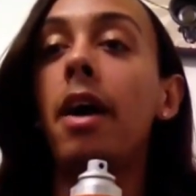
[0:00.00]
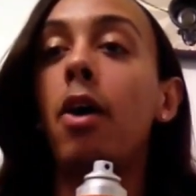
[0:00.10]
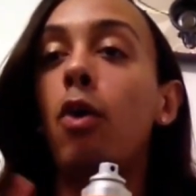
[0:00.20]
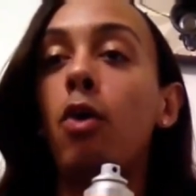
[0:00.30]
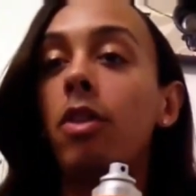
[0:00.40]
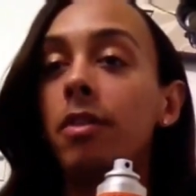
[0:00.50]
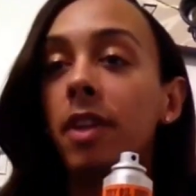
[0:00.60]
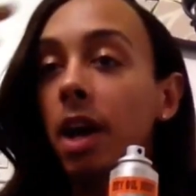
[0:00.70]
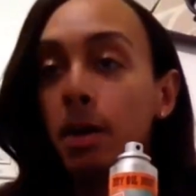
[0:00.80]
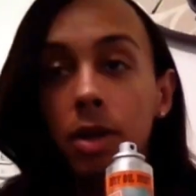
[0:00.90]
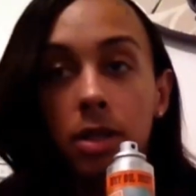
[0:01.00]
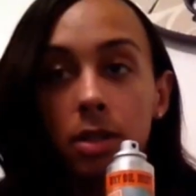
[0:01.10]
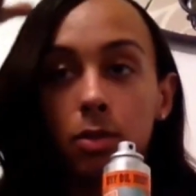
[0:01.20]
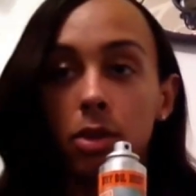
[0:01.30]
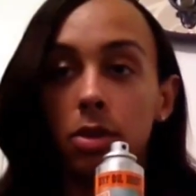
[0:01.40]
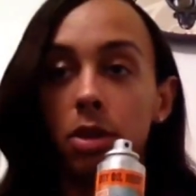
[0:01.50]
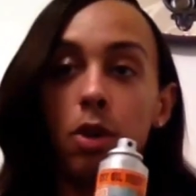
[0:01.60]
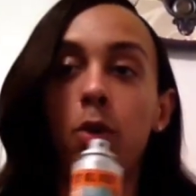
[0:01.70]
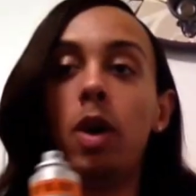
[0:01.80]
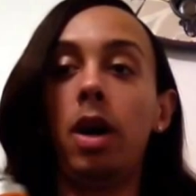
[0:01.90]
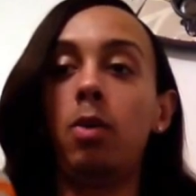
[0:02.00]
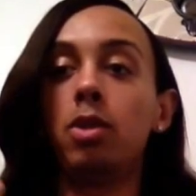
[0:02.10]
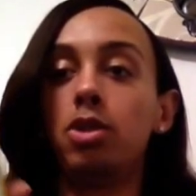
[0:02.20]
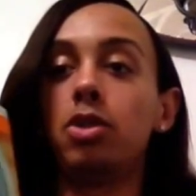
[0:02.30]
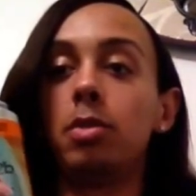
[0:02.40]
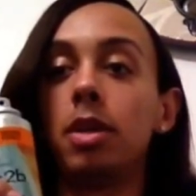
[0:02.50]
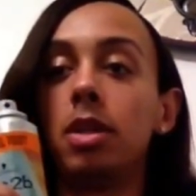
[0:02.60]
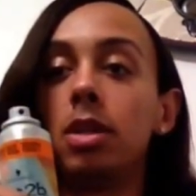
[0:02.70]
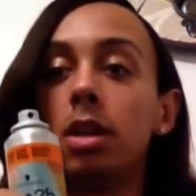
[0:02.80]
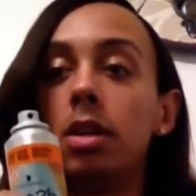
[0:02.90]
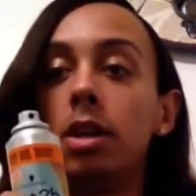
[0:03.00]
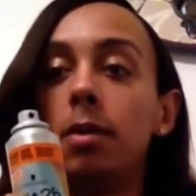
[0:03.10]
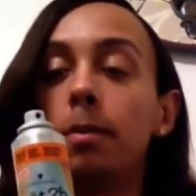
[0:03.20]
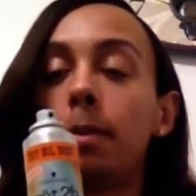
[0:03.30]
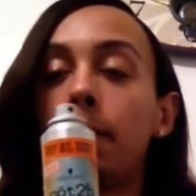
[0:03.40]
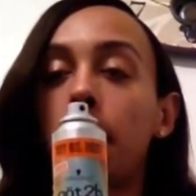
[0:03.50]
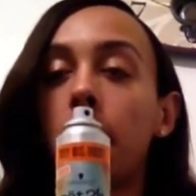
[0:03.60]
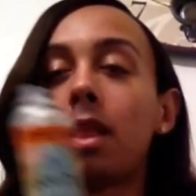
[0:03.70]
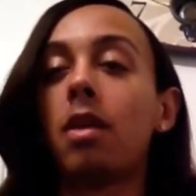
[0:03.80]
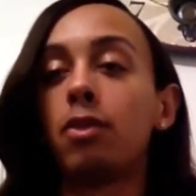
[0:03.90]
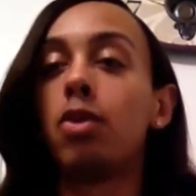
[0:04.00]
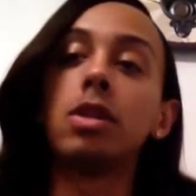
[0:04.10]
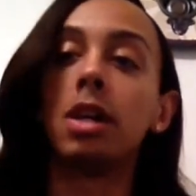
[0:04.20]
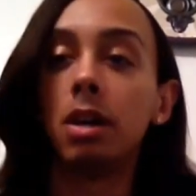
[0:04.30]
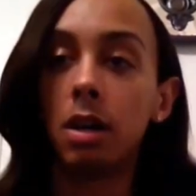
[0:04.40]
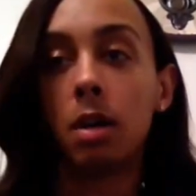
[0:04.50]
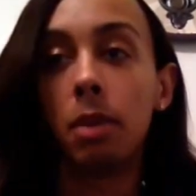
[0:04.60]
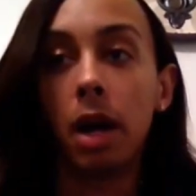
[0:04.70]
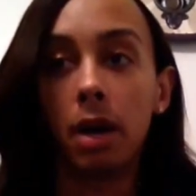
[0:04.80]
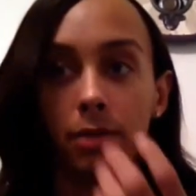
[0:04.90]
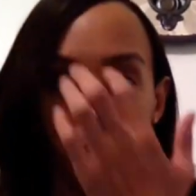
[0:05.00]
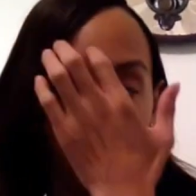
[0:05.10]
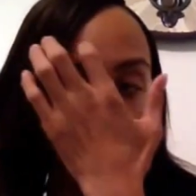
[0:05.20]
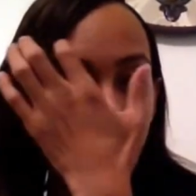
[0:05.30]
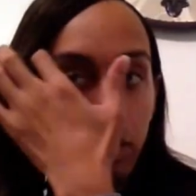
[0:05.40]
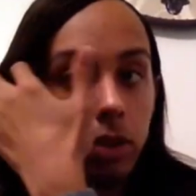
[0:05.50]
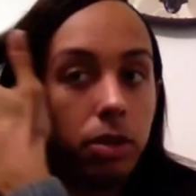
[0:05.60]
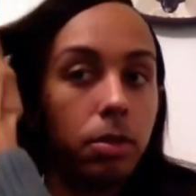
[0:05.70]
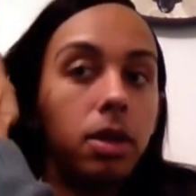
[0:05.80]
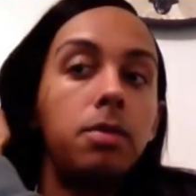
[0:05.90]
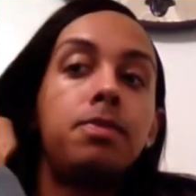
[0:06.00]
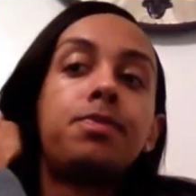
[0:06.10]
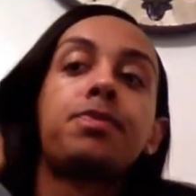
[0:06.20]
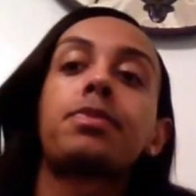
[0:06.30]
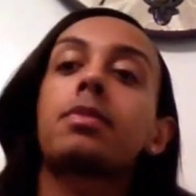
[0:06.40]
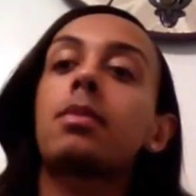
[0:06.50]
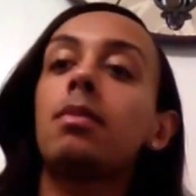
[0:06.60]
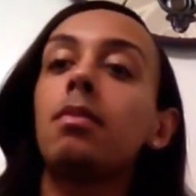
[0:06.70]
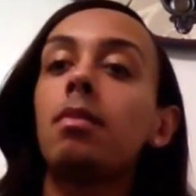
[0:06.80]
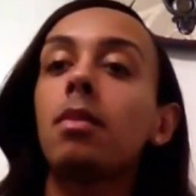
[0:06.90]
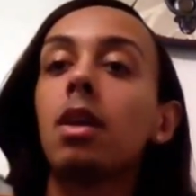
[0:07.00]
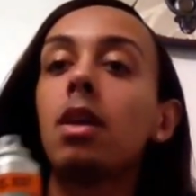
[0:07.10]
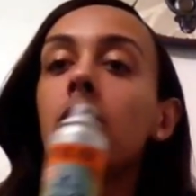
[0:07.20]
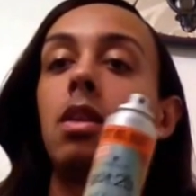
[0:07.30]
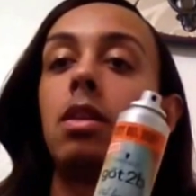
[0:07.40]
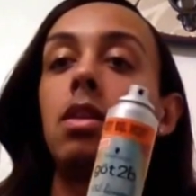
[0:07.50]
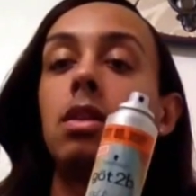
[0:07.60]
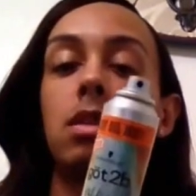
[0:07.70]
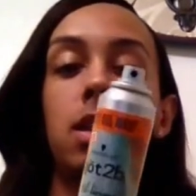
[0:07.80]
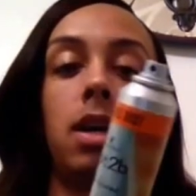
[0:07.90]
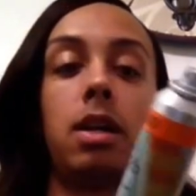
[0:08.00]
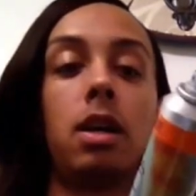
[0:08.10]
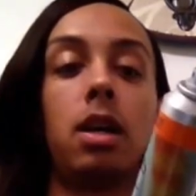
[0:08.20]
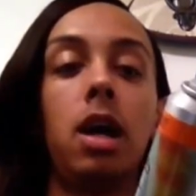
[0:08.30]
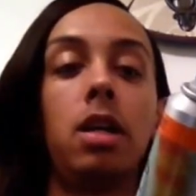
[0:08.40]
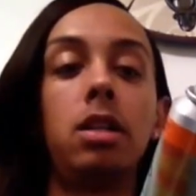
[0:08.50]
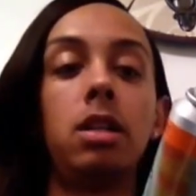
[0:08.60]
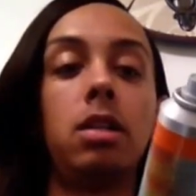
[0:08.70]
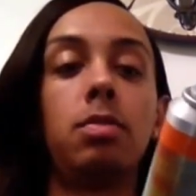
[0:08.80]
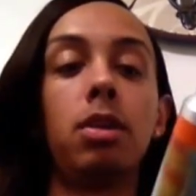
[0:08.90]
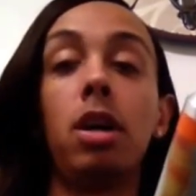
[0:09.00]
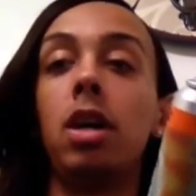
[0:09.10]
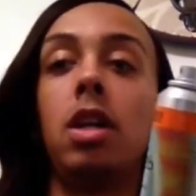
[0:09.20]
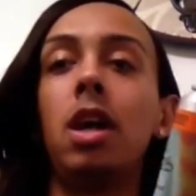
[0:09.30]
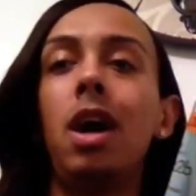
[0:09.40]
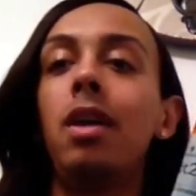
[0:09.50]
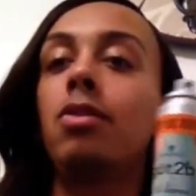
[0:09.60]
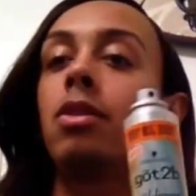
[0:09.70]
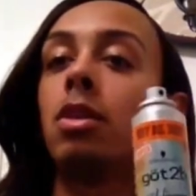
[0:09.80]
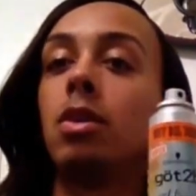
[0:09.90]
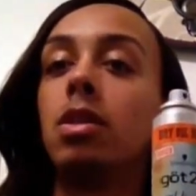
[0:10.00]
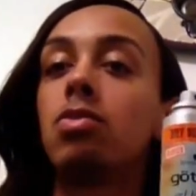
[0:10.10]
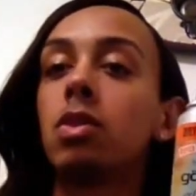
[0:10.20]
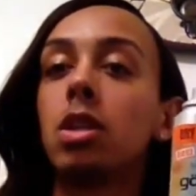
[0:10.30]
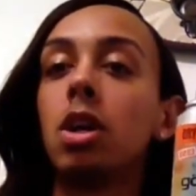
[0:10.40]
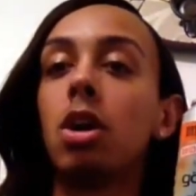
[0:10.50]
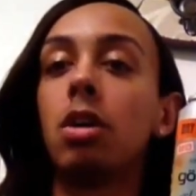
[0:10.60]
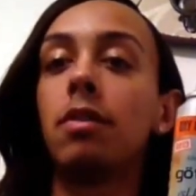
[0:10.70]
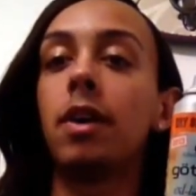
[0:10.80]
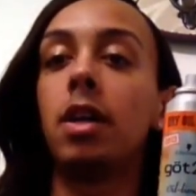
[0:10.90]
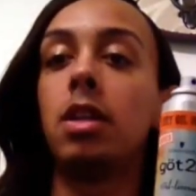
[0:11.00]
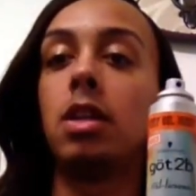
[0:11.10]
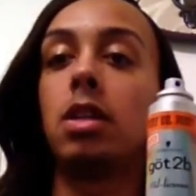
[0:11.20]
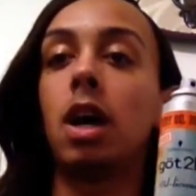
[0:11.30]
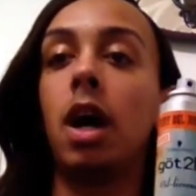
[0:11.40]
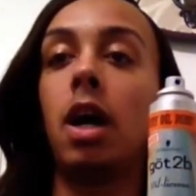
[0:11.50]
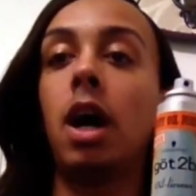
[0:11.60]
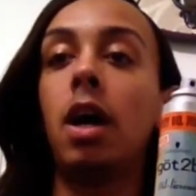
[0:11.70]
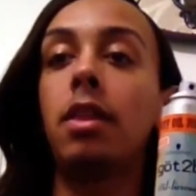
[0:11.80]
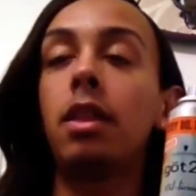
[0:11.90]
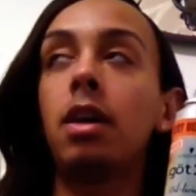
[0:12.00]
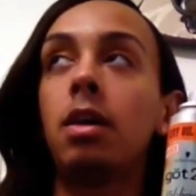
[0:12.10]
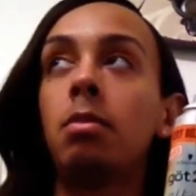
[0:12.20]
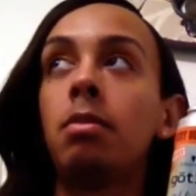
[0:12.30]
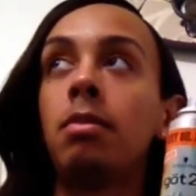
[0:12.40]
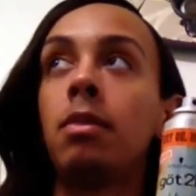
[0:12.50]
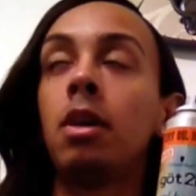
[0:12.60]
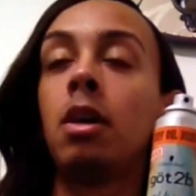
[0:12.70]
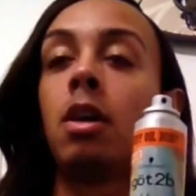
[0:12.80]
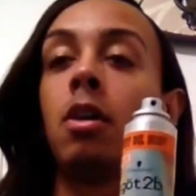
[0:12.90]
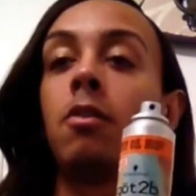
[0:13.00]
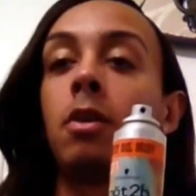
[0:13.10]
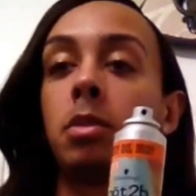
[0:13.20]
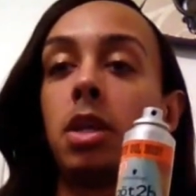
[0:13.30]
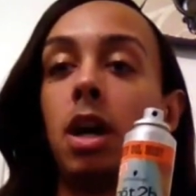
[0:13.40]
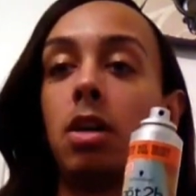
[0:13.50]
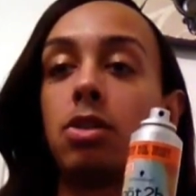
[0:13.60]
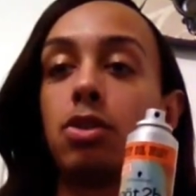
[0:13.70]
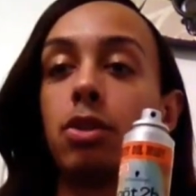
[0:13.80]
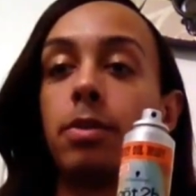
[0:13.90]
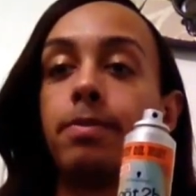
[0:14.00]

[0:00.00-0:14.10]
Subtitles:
All the flyaways in the world go away once you spray this on there. Of course, they're going to come back after a few hours, but this is like a godsend spray. And I don't know, it's really hard to find this. I got them from the dollar store.